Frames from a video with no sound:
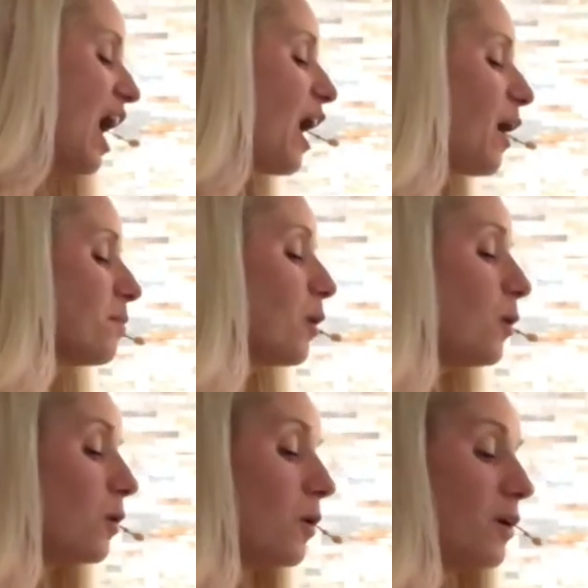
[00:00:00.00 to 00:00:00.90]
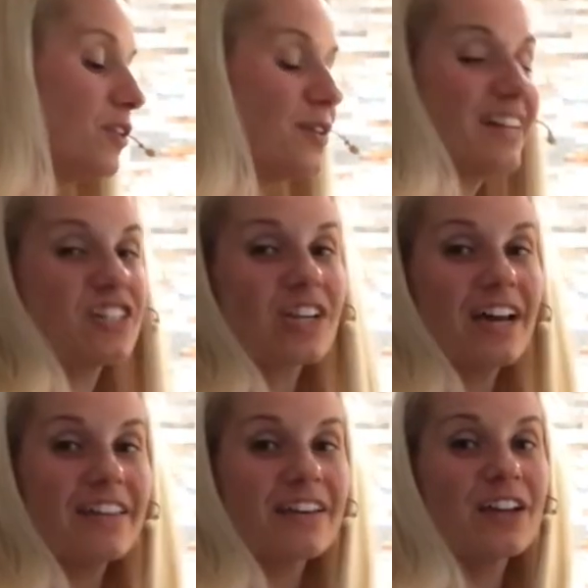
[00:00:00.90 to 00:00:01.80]
Or you get a
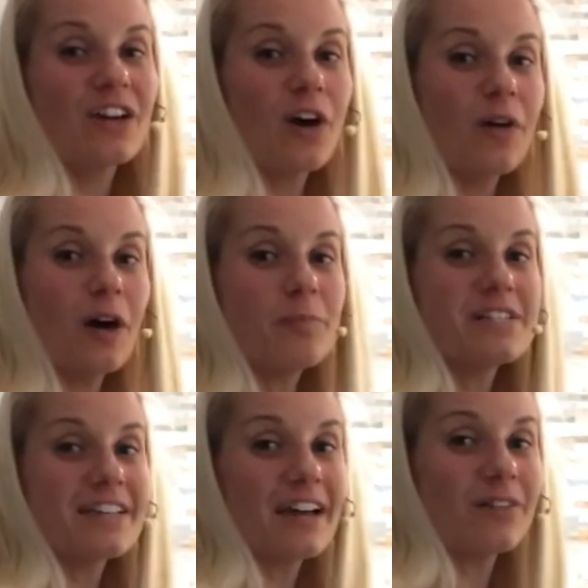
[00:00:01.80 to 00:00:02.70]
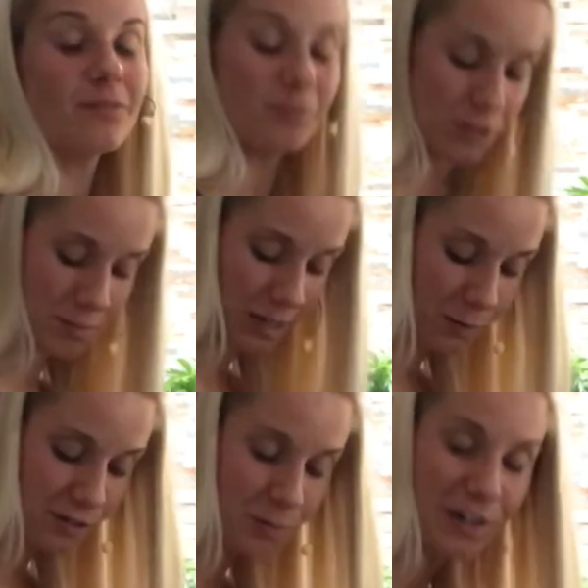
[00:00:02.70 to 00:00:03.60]
chair that can go up and down. You
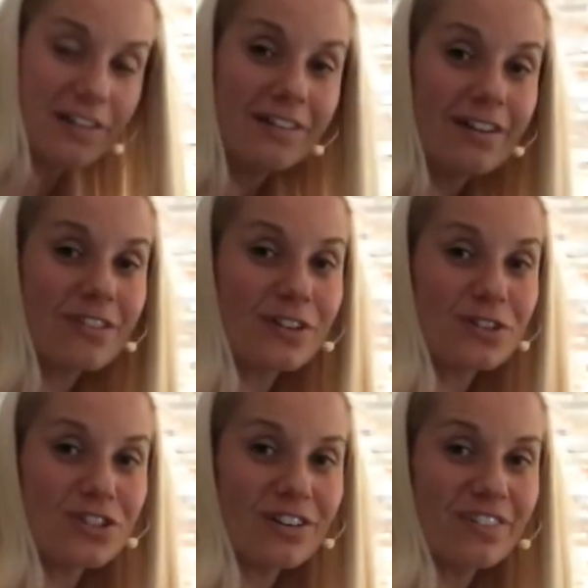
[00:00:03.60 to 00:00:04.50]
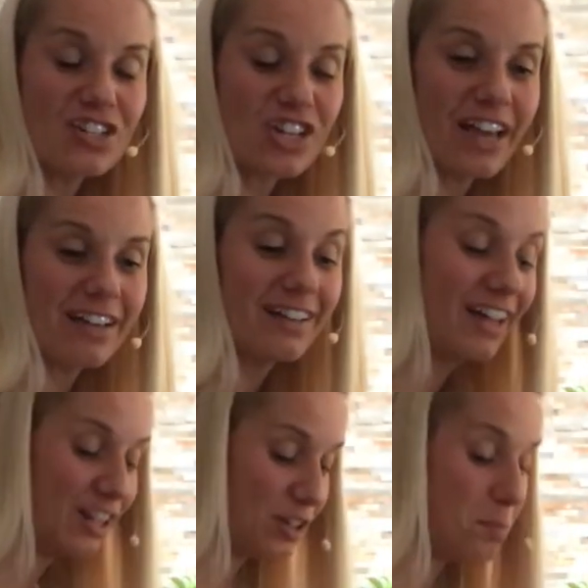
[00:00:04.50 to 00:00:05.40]
may want to put another cushion on the chair.
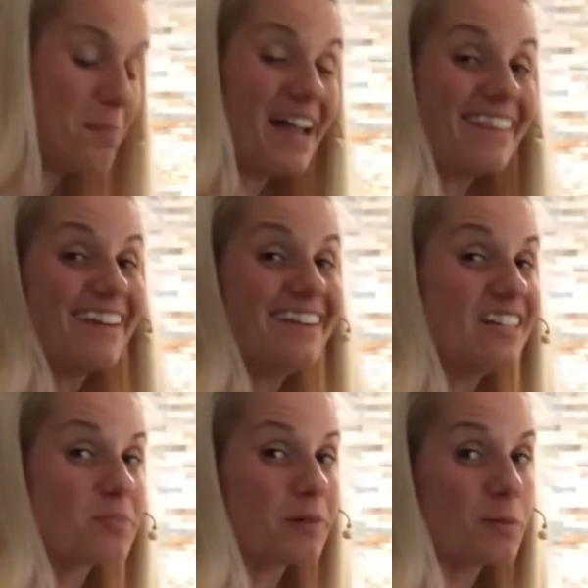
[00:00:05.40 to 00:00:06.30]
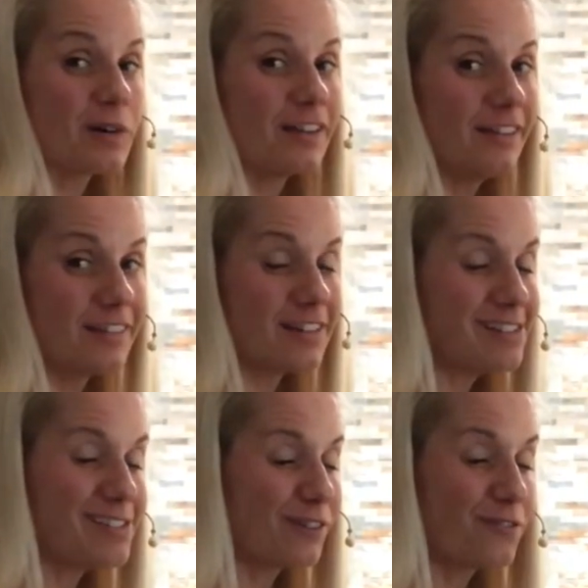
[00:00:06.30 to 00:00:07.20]
You may then need to put one
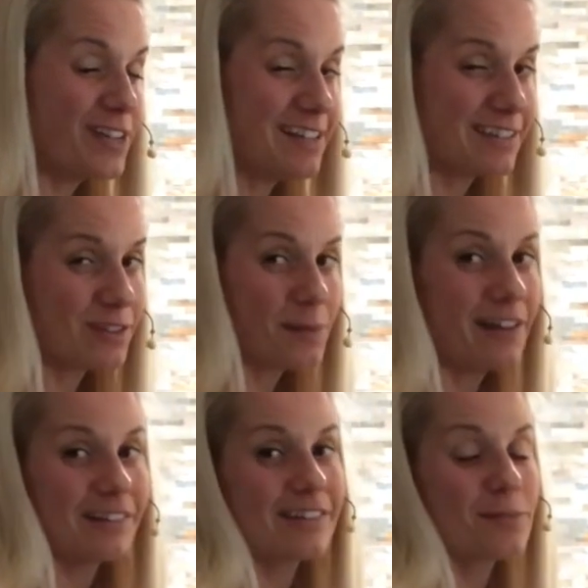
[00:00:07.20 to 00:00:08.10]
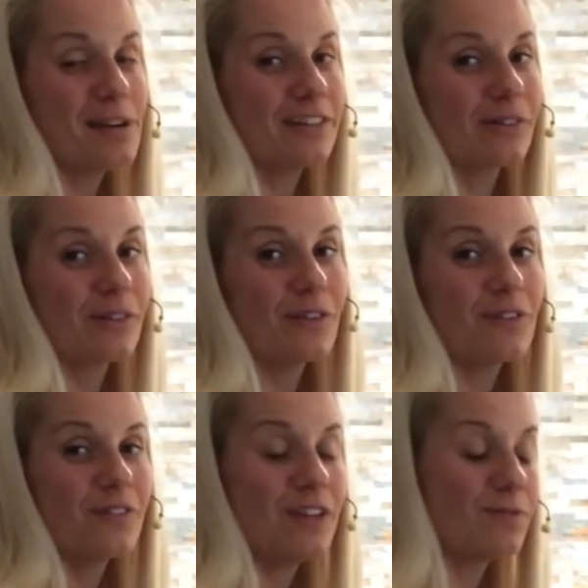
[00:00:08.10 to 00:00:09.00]
underneath your feet as well, just to make sure that
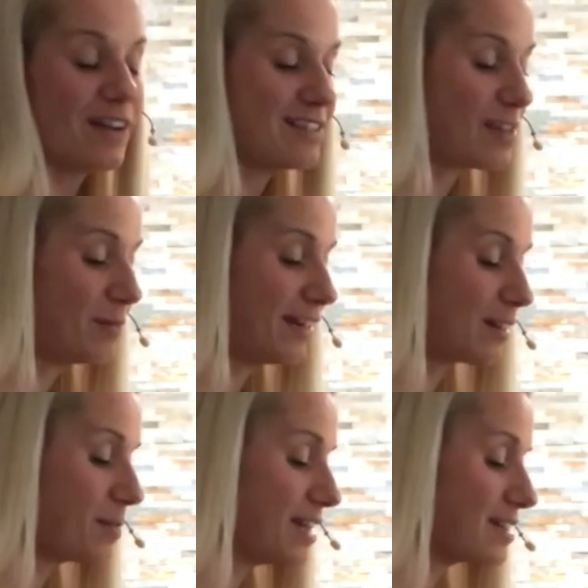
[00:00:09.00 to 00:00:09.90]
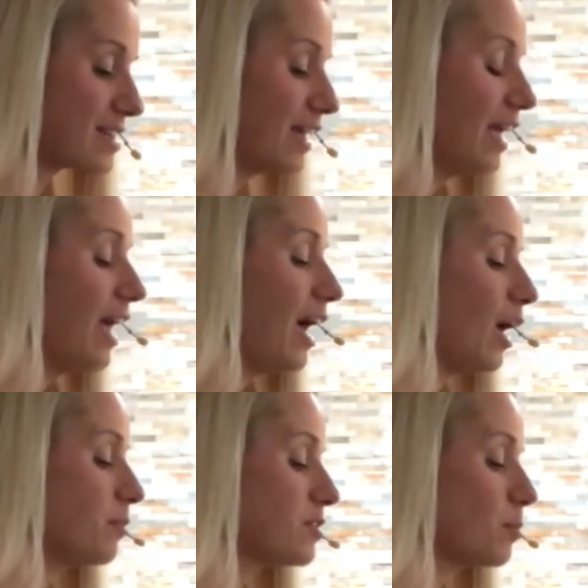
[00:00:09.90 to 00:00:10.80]
the feet raise up a little bit.
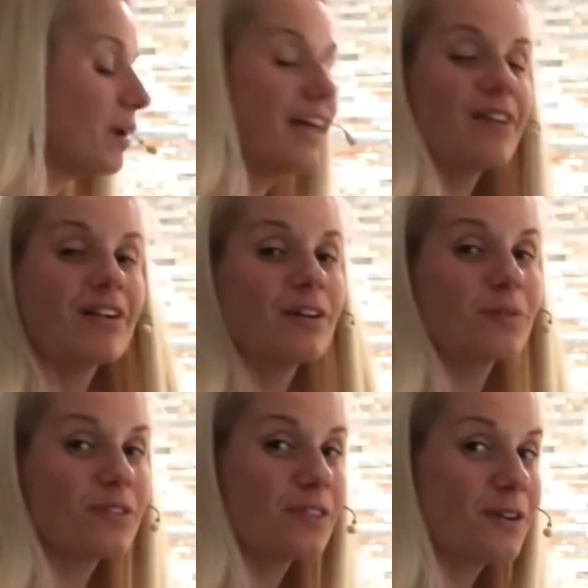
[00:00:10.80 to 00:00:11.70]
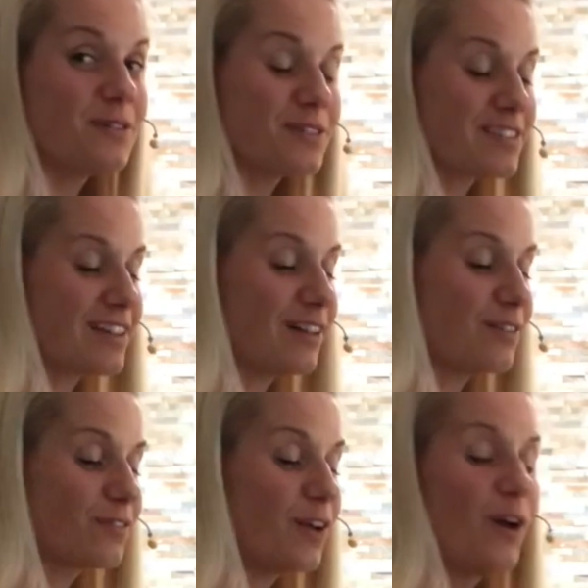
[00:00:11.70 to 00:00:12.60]
So play around with those
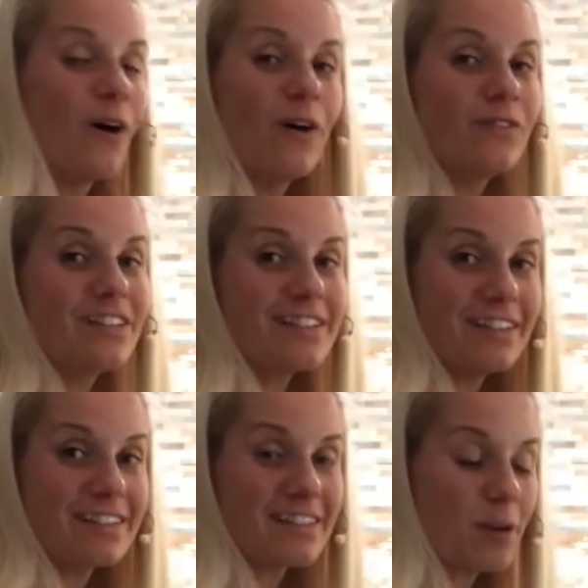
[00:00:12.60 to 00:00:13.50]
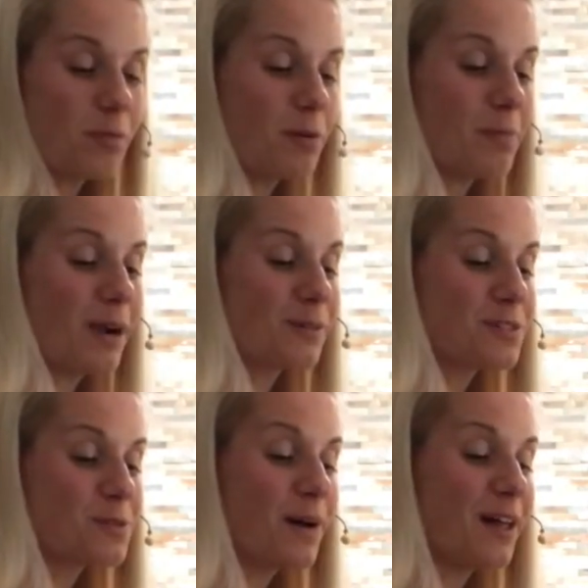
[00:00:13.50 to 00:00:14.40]
yourself. Obviously the separate
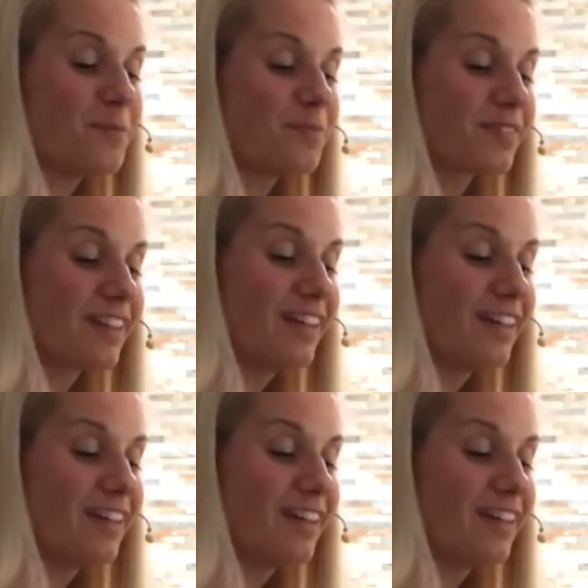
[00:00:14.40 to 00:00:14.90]
mouse as well.